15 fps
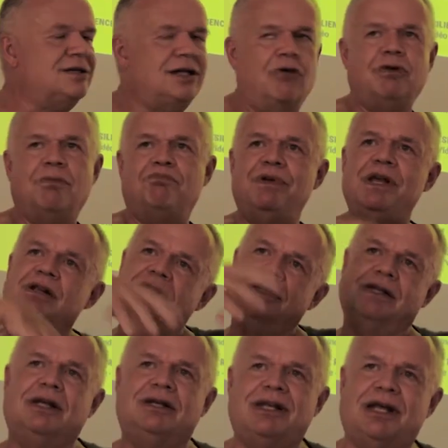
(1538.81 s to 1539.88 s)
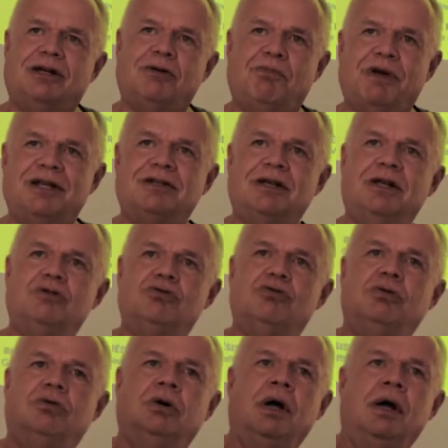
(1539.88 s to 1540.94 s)
Now we're building that database
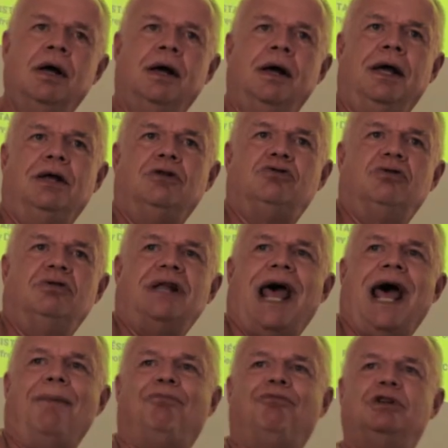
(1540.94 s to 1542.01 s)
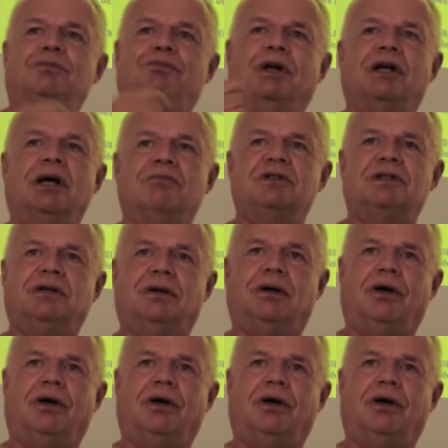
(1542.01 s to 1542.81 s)
into an app which becomes,